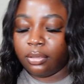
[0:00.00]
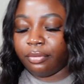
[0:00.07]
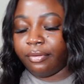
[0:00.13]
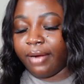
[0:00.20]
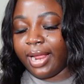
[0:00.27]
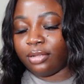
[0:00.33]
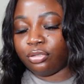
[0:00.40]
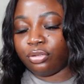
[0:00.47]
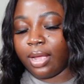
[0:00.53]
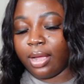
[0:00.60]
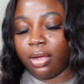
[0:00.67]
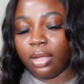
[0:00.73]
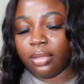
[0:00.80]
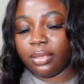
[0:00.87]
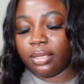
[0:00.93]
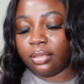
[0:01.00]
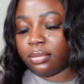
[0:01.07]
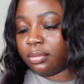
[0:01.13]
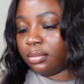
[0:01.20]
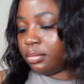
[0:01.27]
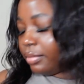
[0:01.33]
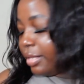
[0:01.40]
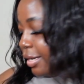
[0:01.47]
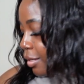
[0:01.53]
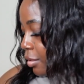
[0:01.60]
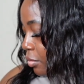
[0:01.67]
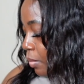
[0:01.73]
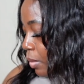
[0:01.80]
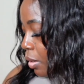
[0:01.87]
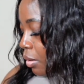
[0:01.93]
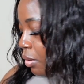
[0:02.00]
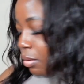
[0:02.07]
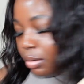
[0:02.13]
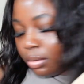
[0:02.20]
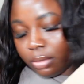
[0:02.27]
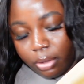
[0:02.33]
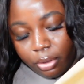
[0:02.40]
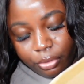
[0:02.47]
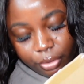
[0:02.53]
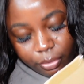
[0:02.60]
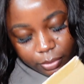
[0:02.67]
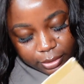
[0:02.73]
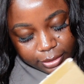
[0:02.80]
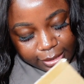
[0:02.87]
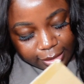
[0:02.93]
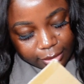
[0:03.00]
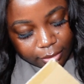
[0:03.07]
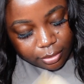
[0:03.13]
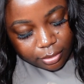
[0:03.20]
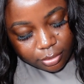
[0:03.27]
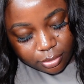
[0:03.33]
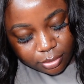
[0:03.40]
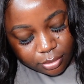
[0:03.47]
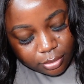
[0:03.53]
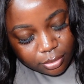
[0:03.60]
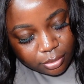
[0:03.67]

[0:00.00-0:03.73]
Right, so I got this thing as well. Hold on 1 second.